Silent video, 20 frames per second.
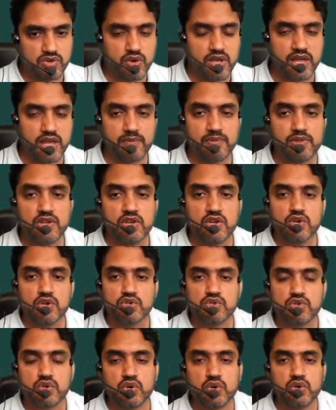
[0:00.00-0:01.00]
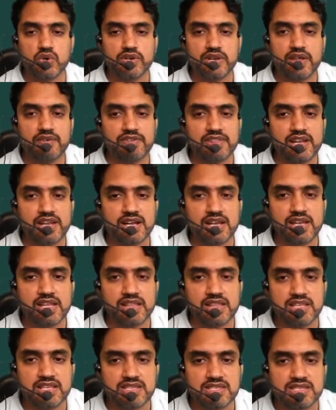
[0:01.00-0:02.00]
Okay, so definitely
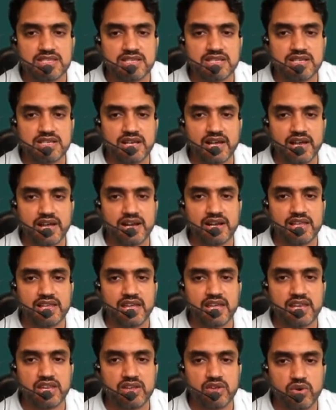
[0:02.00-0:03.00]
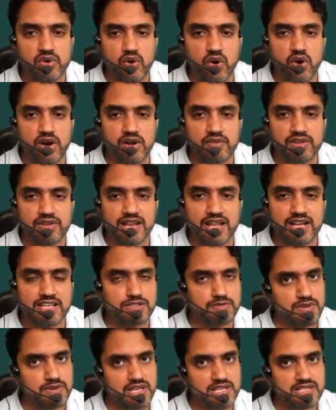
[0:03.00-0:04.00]
this current carrying rod will
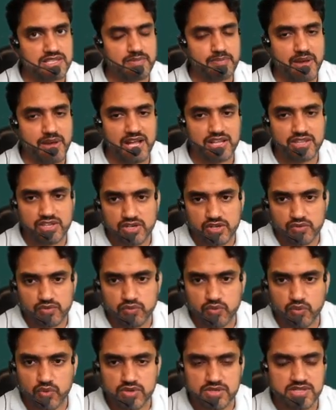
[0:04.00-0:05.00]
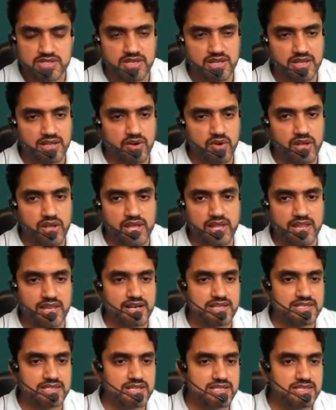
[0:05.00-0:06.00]
experience a magnetic force. Okay, let
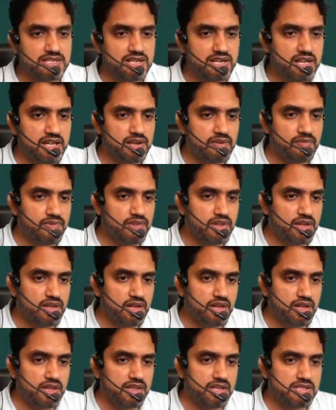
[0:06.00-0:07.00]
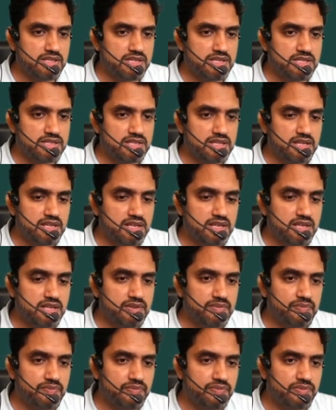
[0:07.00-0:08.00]
us consider this is
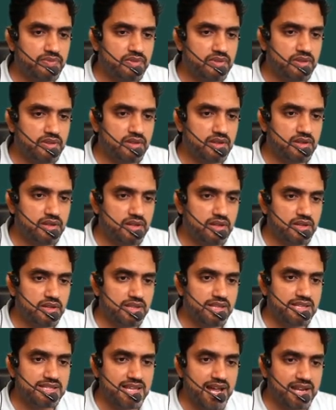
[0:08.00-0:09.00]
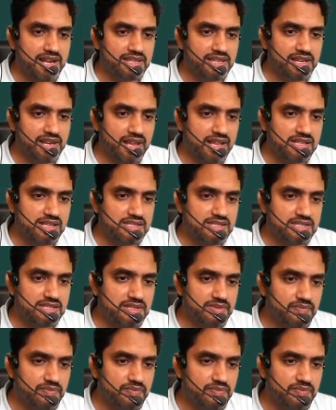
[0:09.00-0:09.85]
these are the rails.